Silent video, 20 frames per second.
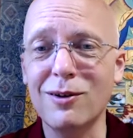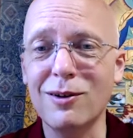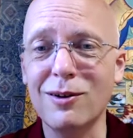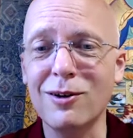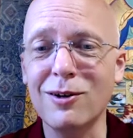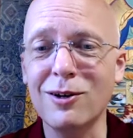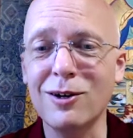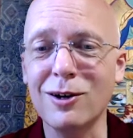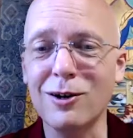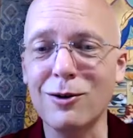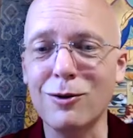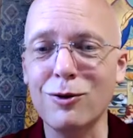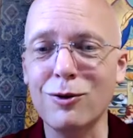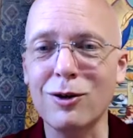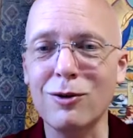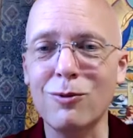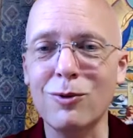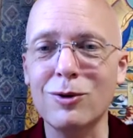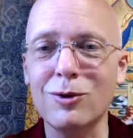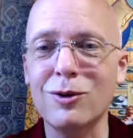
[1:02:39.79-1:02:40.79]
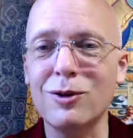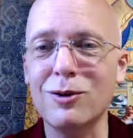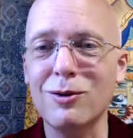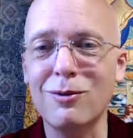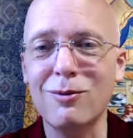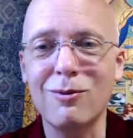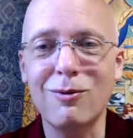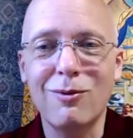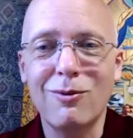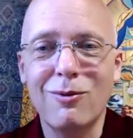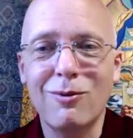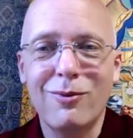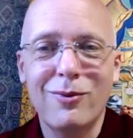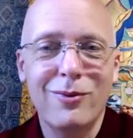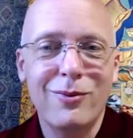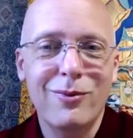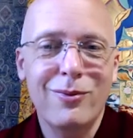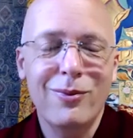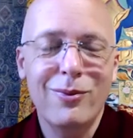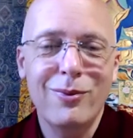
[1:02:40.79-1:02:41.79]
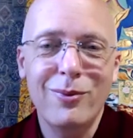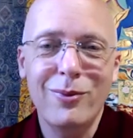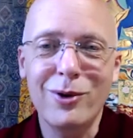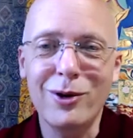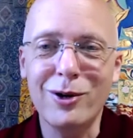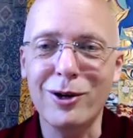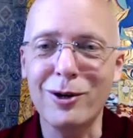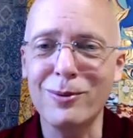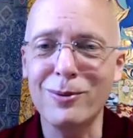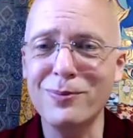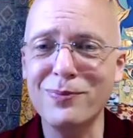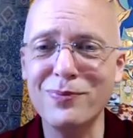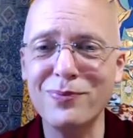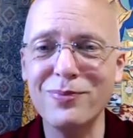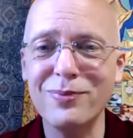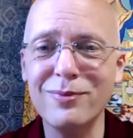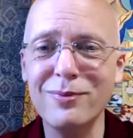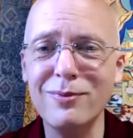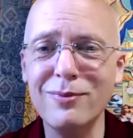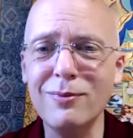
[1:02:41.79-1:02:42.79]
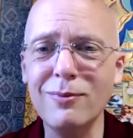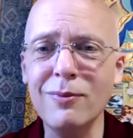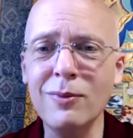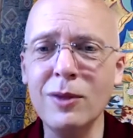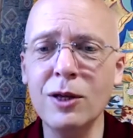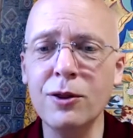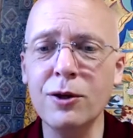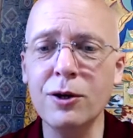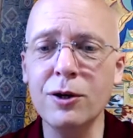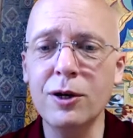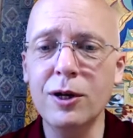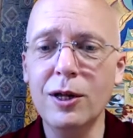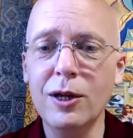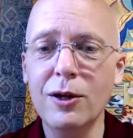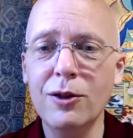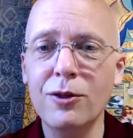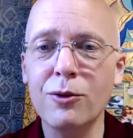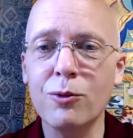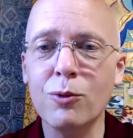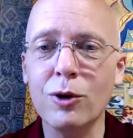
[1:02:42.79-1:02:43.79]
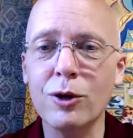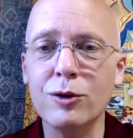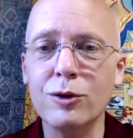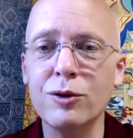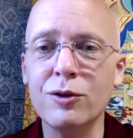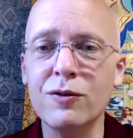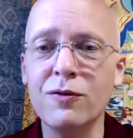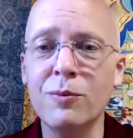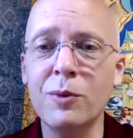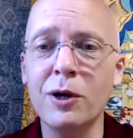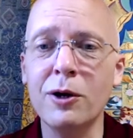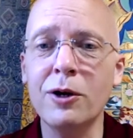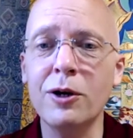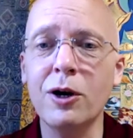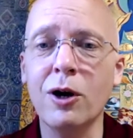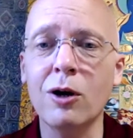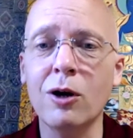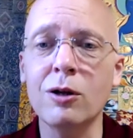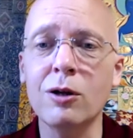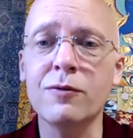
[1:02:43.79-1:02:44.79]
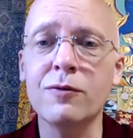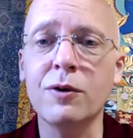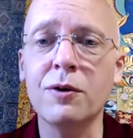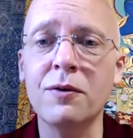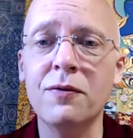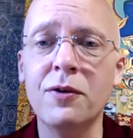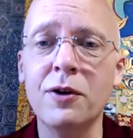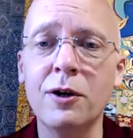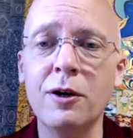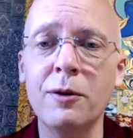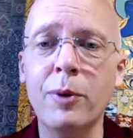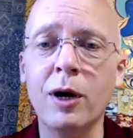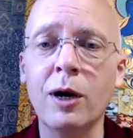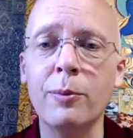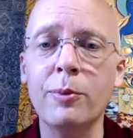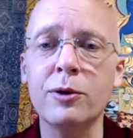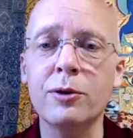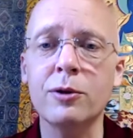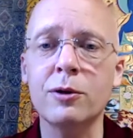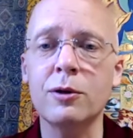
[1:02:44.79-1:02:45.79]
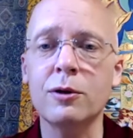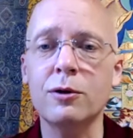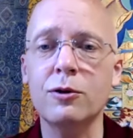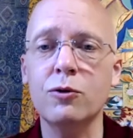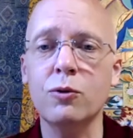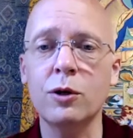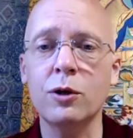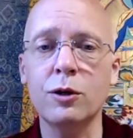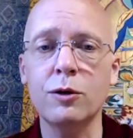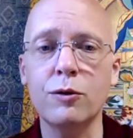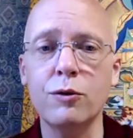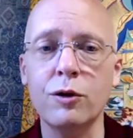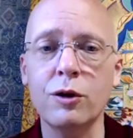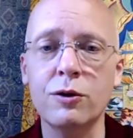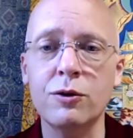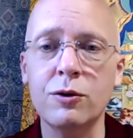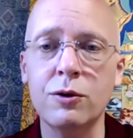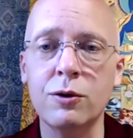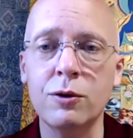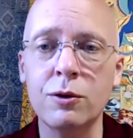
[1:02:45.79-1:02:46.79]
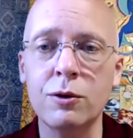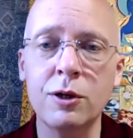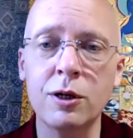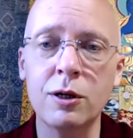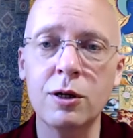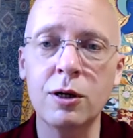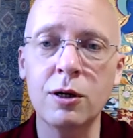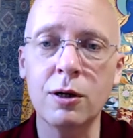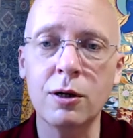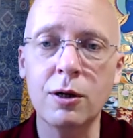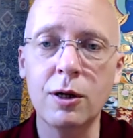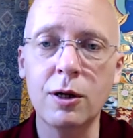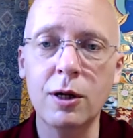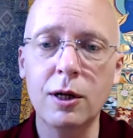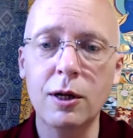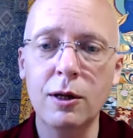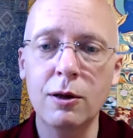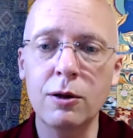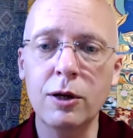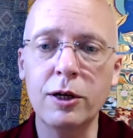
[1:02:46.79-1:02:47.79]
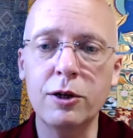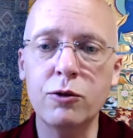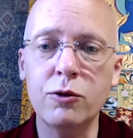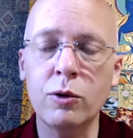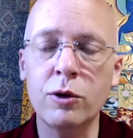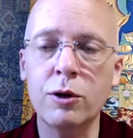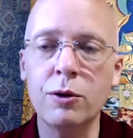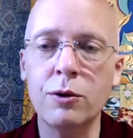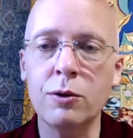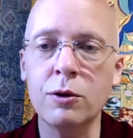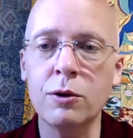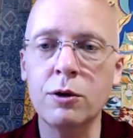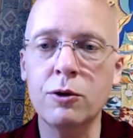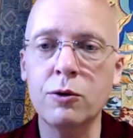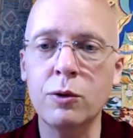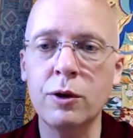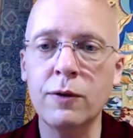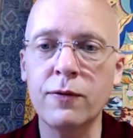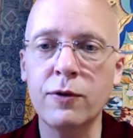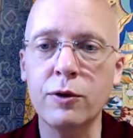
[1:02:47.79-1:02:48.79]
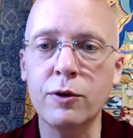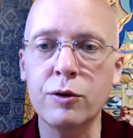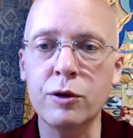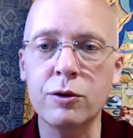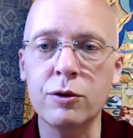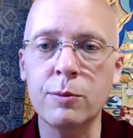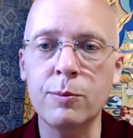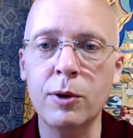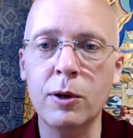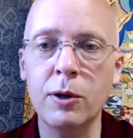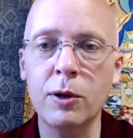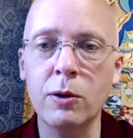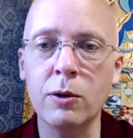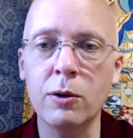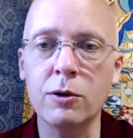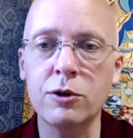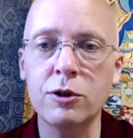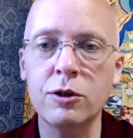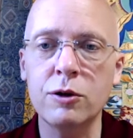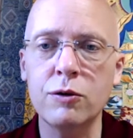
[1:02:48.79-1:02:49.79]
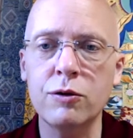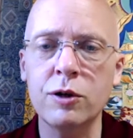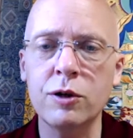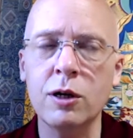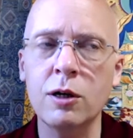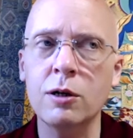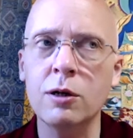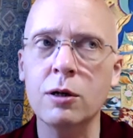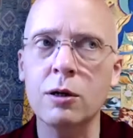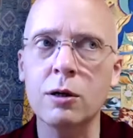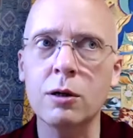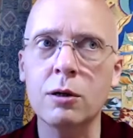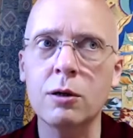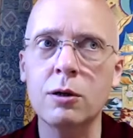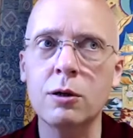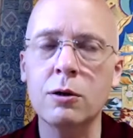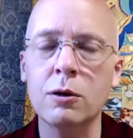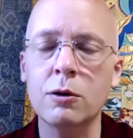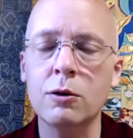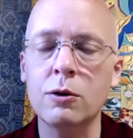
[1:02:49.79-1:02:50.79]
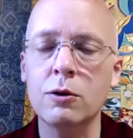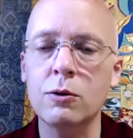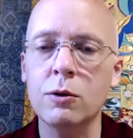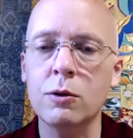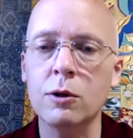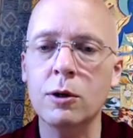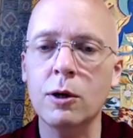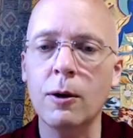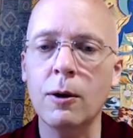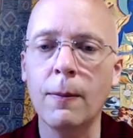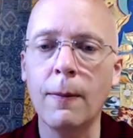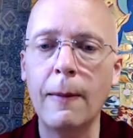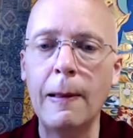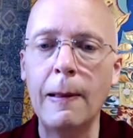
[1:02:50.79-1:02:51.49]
You know, it's like what, you know, the the works of Mary Oliver, very popular 20th century, early uh, late 20th, early 21st century poet. She just died a year or two ago.